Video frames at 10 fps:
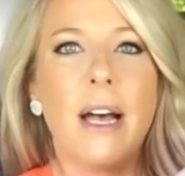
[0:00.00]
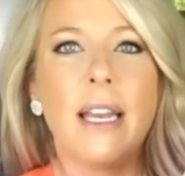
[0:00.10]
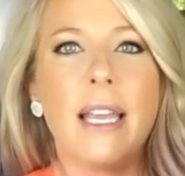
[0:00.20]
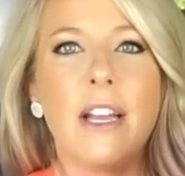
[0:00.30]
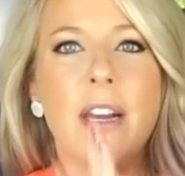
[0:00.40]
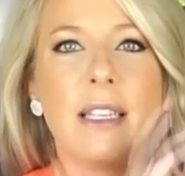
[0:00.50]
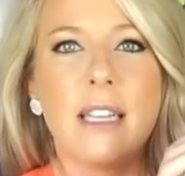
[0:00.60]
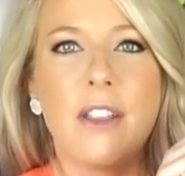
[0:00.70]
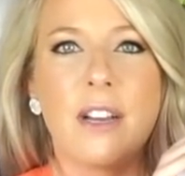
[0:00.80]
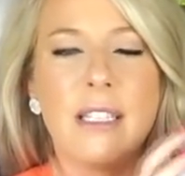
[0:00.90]
But here
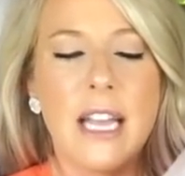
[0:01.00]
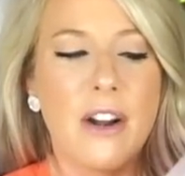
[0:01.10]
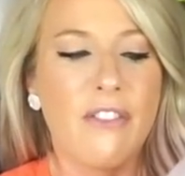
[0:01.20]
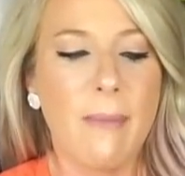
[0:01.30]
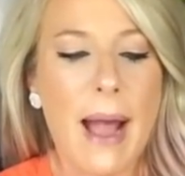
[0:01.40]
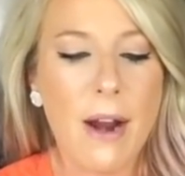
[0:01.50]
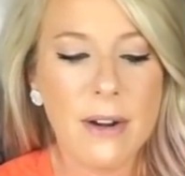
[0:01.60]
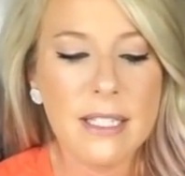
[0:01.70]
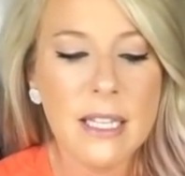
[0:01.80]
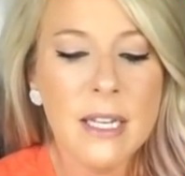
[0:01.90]
is another container from
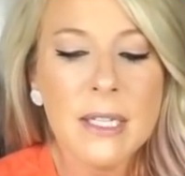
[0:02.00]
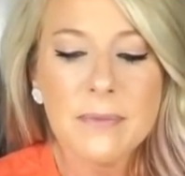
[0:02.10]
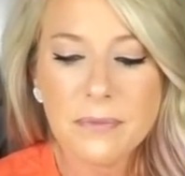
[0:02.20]
Iris.